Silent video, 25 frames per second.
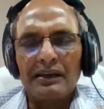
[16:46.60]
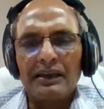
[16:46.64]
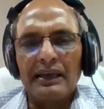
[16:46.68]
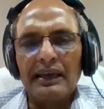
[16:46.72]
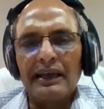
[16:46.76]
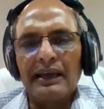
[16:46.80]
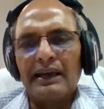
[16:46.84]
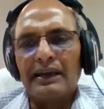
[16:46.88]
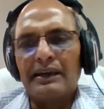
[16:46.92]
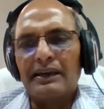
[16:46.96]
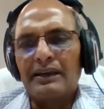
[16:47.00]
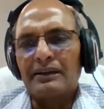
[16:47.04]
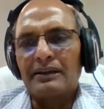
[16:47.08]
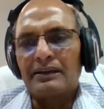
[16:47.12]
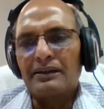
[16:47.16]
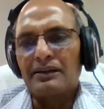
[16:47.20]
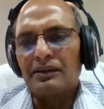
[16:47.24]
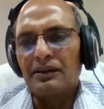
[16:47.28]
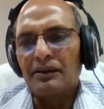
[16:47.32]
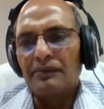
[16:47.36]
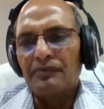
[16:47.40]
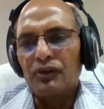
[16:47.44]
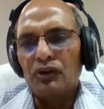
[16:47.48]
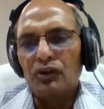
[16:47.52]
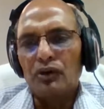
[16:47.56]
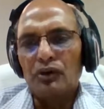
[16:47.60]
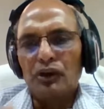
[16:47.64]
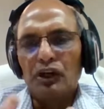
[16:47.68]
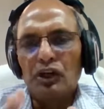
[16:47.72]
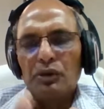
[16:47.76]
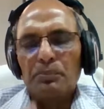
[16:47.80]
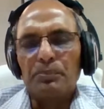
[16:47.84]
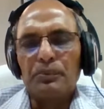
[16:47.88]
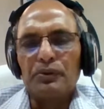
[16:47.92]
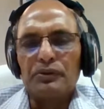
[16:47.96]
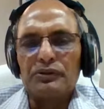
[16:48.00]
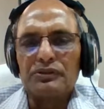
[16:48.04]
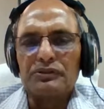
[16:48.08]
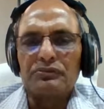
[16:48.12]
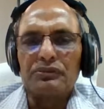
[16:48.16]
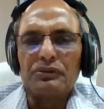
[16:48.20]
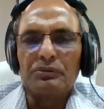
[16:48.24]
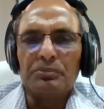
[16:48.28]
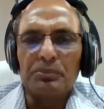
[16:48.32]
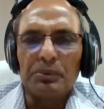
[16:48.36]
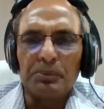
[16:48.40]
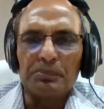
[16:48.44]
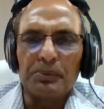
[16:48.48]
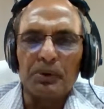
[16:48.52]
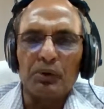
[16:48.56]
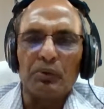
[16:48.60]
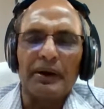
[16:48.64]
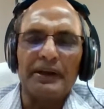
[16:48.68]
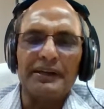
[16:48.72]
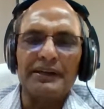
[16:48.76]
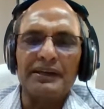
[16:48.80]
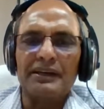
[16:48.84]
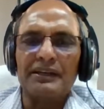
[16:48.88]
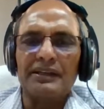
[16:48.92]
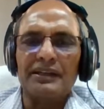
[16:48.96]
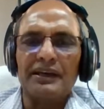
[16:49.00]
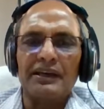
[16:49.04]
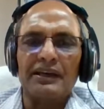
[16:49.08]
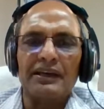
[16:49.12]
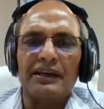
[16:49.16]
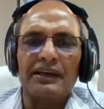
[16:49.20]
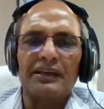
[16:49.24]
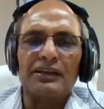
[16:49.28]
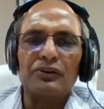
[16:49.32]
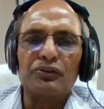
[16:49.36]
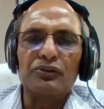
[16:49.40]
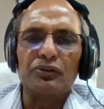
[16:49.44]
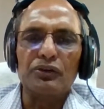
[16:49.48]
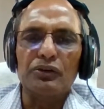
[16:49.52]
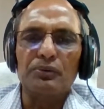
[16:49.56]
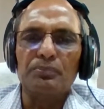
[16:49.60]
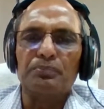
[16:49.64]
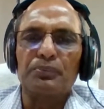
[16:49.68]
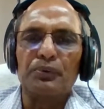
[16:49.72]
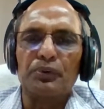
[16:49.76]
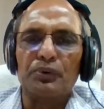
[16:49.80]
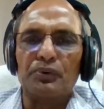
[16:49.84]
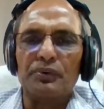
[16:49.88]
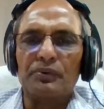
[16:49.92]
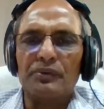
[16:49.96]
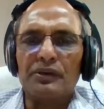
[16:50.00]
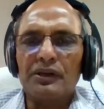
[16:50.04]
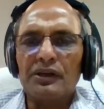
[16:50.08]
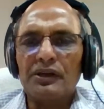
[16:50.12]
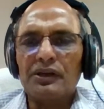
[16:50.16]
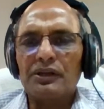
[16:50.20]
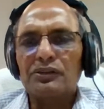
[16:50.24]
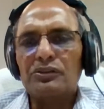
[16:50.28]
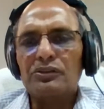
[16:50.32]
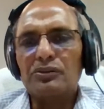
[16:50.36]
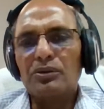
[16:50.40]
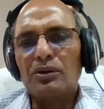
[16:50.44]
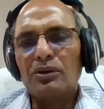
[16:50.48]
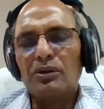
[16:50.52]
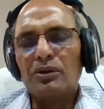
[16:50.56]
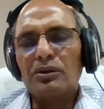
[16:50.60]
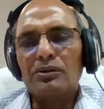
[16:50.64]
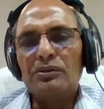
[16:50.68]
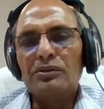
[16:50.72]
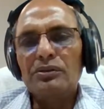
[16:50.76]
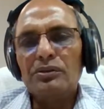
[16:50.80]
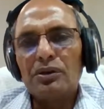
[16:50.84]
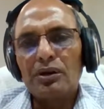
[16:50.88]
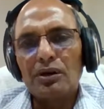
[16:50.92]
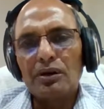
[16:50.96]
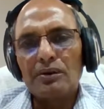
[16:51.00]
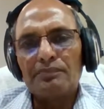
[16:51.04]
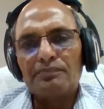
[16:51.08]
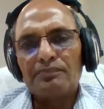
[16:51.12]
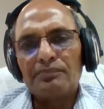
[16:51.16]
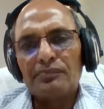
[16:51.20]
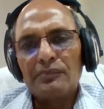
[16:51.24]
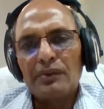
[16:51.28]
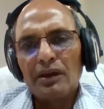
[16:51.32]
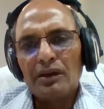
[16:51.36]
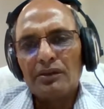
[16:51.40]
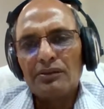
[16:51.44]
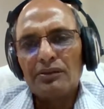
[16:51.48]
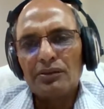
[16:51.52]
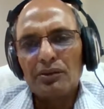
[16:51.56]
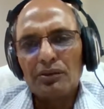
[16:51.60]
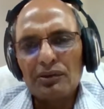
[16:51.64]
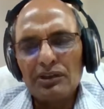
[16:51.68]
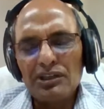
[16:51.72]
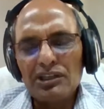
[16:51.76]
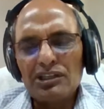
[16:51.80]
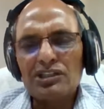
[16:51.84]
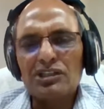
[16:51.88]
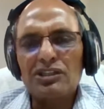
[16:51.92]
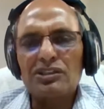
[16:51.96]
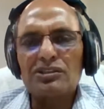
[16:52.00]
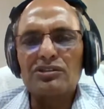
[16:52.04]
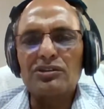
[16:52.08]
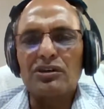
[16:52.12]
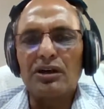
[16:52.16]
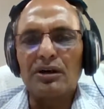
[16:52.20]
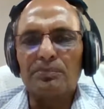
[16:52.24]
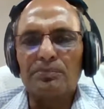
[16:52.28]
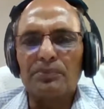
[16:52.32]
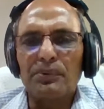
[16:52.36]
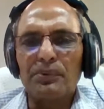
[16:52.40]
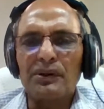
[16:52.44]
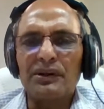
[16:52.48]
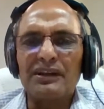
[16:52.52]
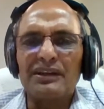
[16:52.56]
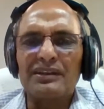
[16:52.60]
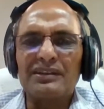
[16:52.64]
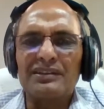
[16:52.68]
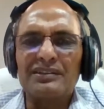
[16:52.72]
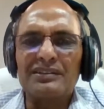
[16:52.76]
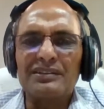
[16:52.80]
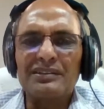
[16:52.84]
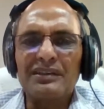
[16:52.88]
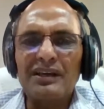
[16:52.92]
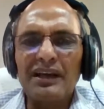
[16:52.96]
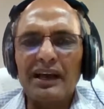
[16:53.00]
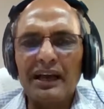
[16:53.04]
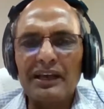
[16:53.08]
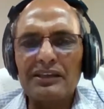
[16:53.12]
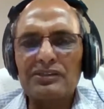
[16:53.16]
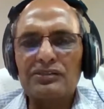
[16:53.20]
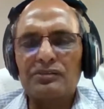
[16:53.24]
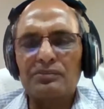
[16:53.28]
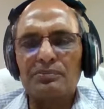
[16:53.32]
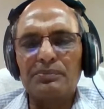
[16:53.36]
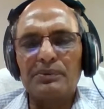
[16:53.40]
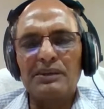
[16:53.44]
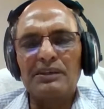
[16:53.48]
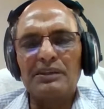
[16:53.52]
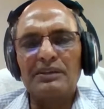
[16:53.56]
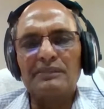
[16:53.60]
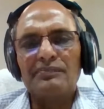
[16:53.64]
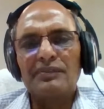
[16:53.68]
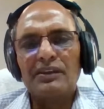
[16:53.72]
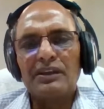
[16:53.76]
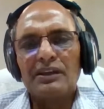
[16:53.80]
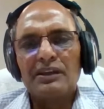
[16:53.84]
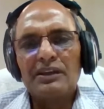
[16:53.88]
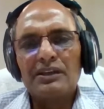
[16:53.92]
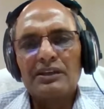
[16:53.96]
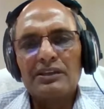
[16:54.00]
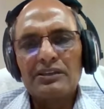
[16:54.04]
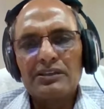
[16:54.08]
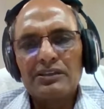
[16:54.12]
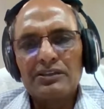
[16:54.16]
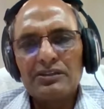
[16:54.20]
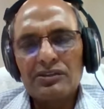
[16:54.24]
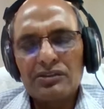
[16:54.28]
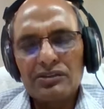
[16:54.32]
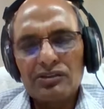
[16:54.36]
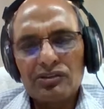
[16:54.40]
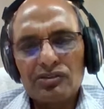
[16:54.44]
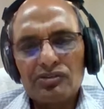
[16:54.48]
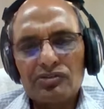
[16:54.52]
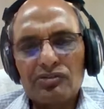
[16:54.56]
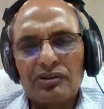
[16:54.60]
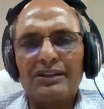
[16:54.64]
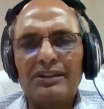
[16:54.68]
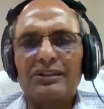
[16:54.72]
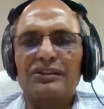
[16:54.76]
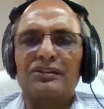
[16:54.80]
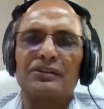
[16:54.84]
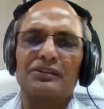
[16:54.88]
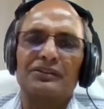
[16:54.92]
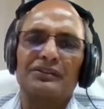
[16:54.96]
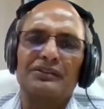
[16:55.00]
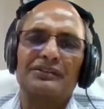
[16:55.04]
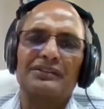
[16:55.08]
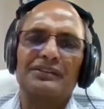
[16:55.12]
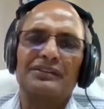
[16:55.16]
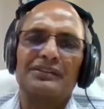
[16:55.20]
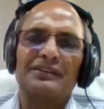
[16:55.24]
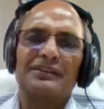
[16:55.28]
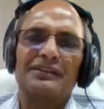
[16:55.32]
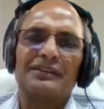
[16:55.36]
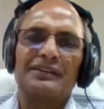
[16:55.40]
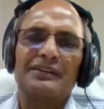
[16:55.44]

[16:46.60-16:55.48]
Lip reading: care, and your inputs could be provided there to improve. So your research component has to be strengthened.